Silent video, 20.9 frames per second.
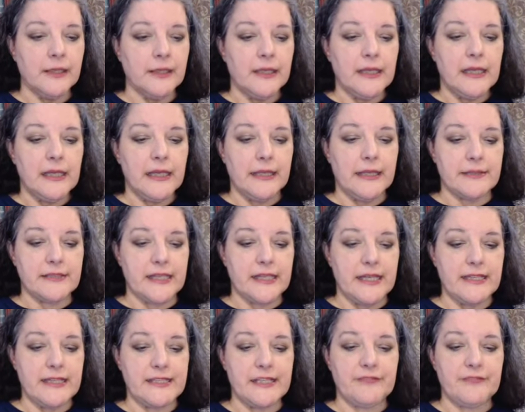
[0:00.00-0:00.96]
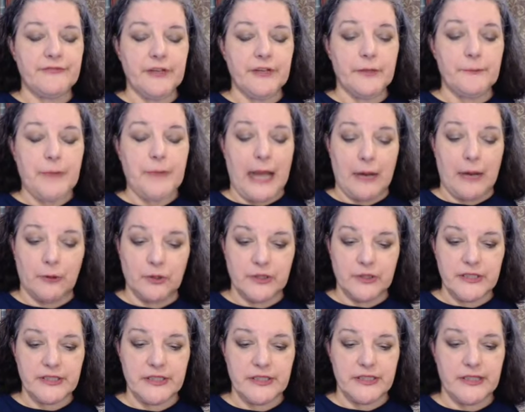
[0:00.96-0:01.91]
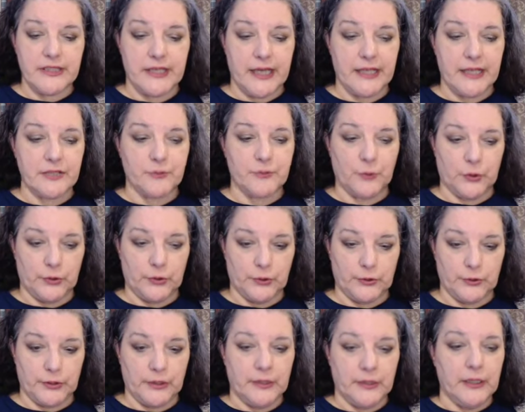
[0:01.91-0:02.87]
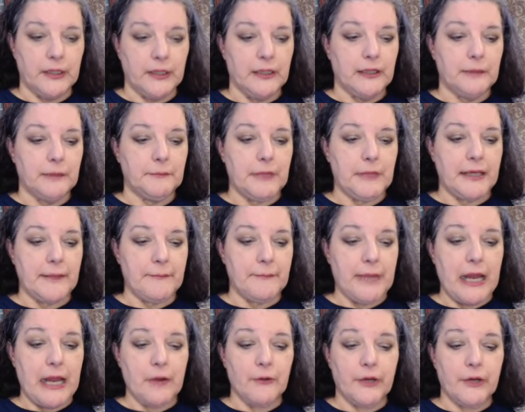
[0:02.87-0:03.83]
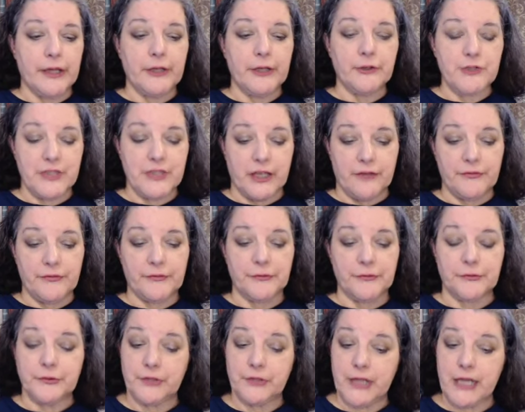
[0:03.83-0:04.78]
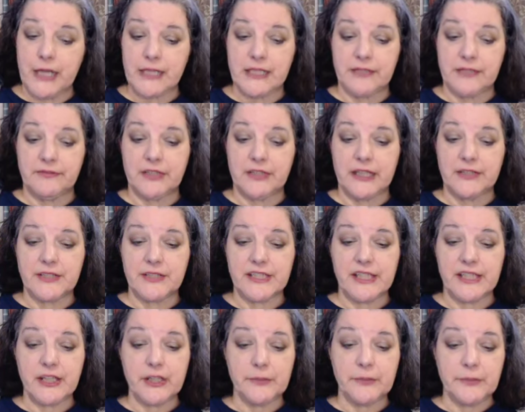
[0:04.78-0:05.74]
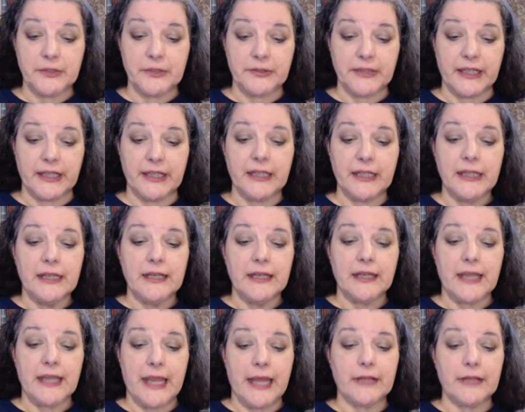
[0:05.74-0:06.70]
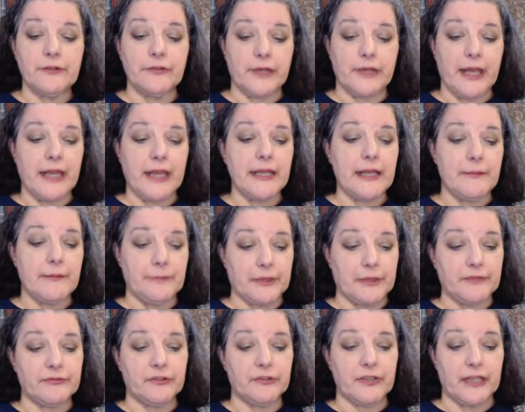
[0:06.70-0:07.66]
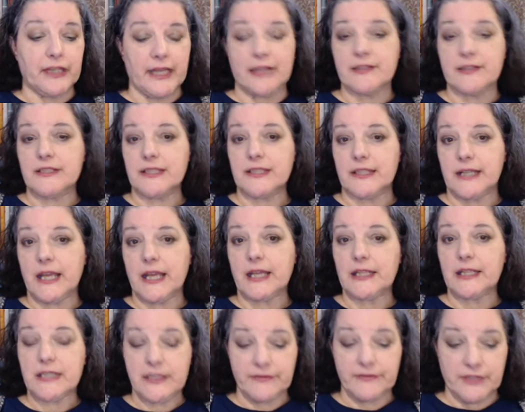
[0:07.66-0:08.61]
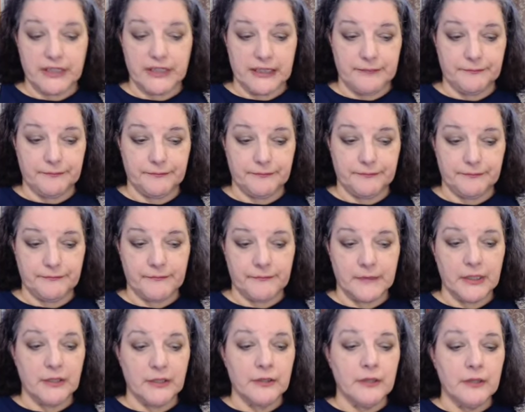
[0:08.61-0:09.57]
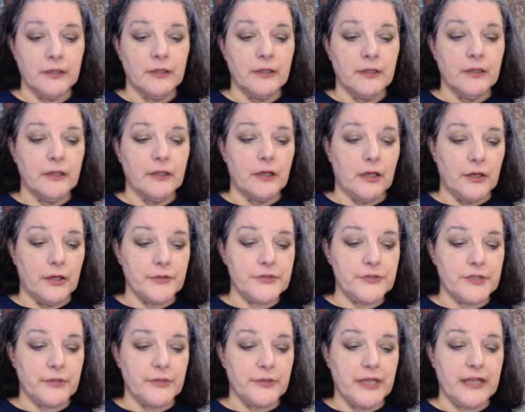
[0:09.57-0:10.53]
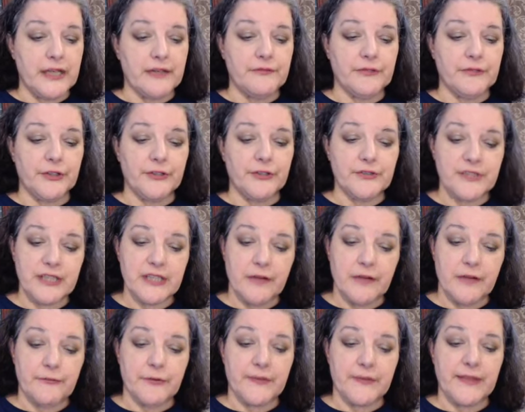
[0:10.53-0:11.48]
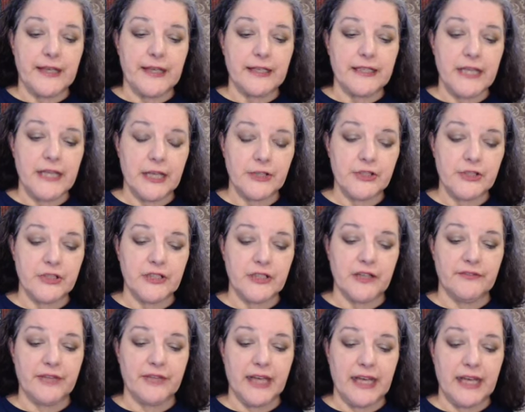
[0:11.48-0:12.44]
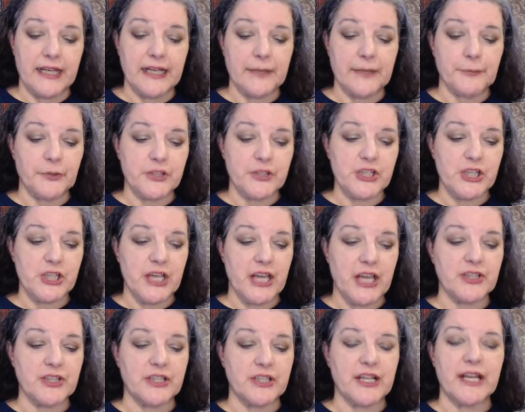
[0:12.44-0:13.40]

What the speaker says: It's easy to feel powerless in today's world, but empowering yourself through creativity and skill building can create a buffer against the negativity. Also, knitting for yourself with the intention of gaining appreciation.